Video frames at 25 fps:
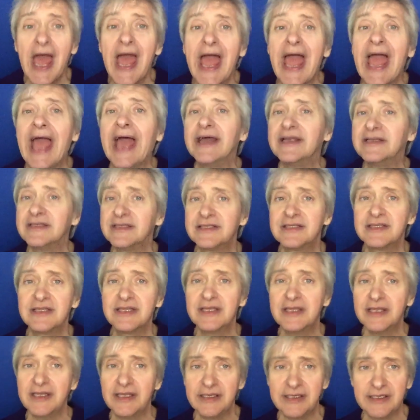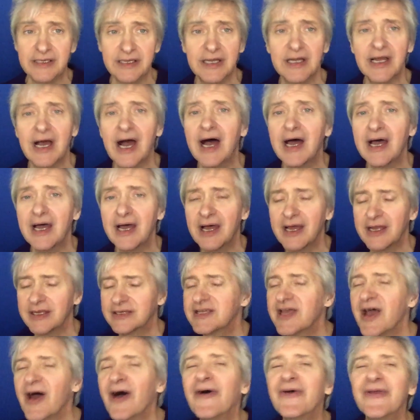And the I,
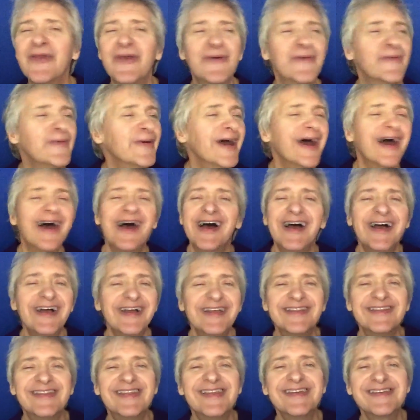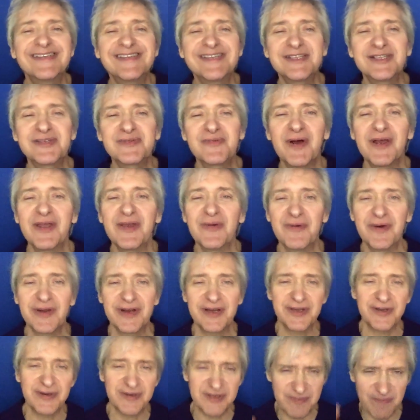tell you, this is what you want to
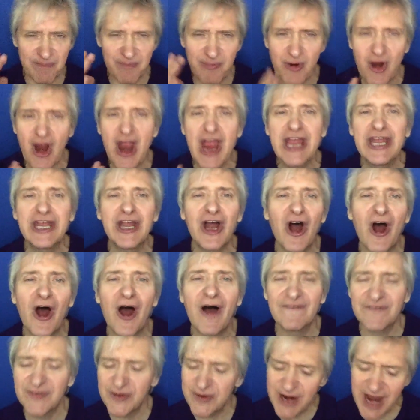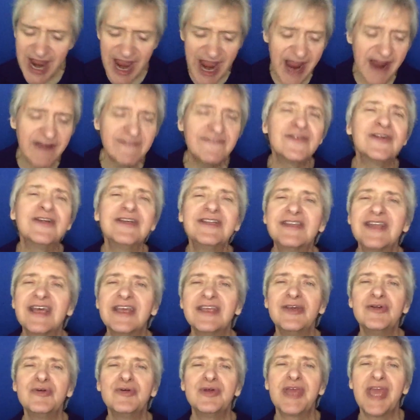do is break off, do everything
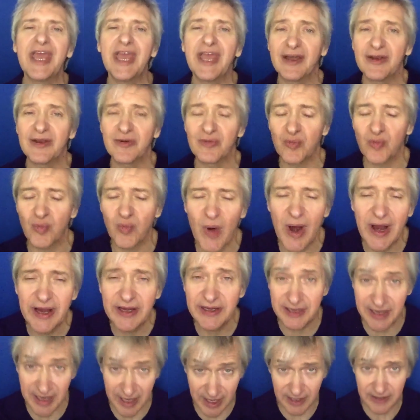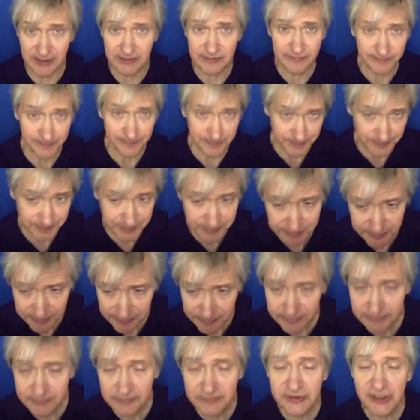you can right now.
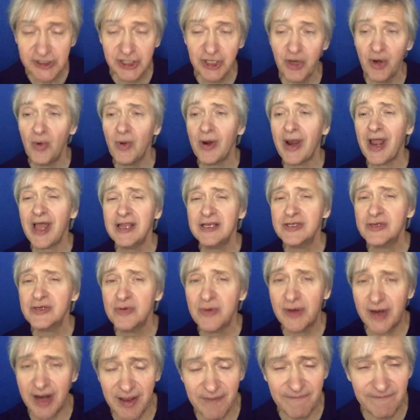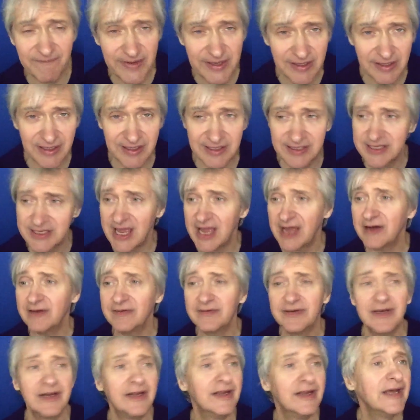You know what I do when I'm feeling
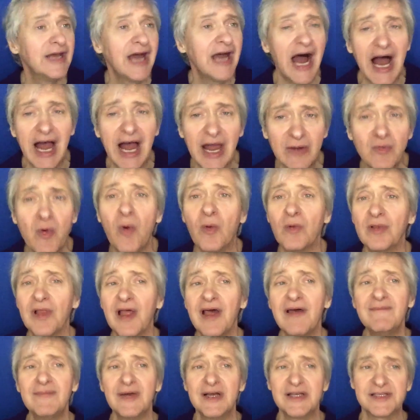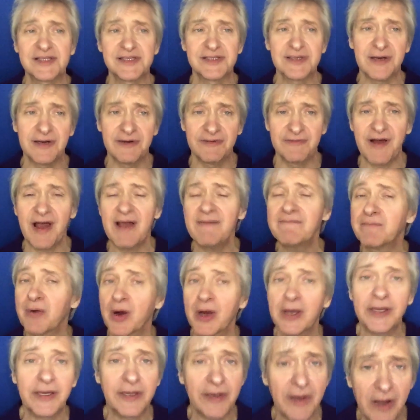down? I won't let myself. I
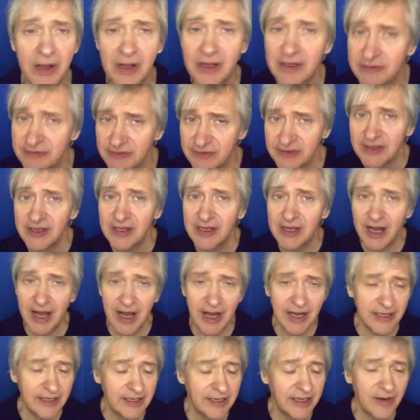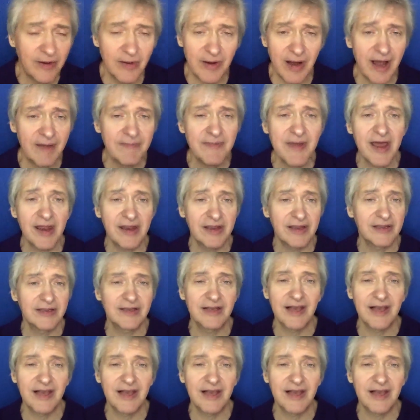break it off. I, you know, I'm not